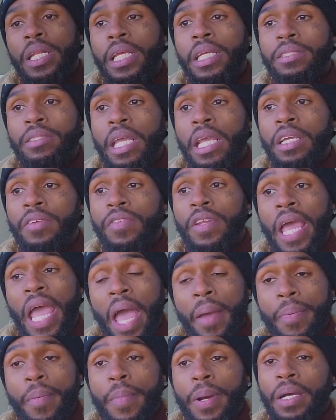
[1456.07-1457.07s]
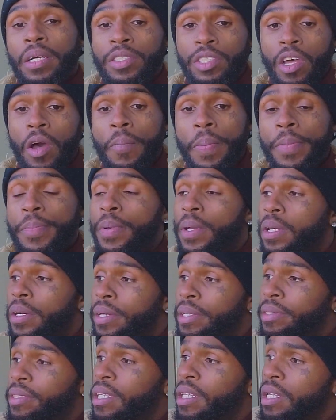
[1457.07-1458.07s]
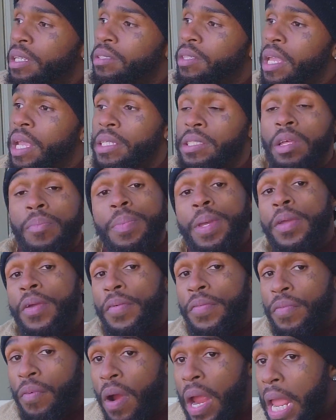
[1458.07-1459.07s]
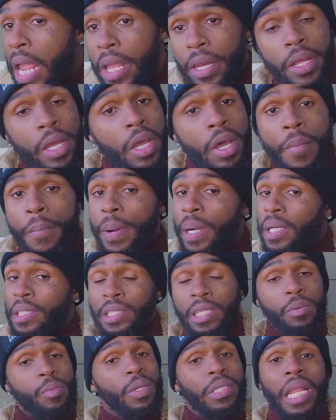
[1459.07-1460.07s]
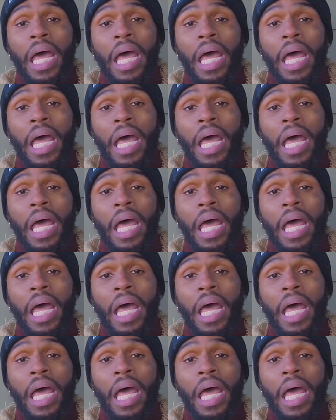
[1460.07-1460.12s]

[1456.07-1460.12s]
these things are going to happen because some people are going to see these things and be afraid because they will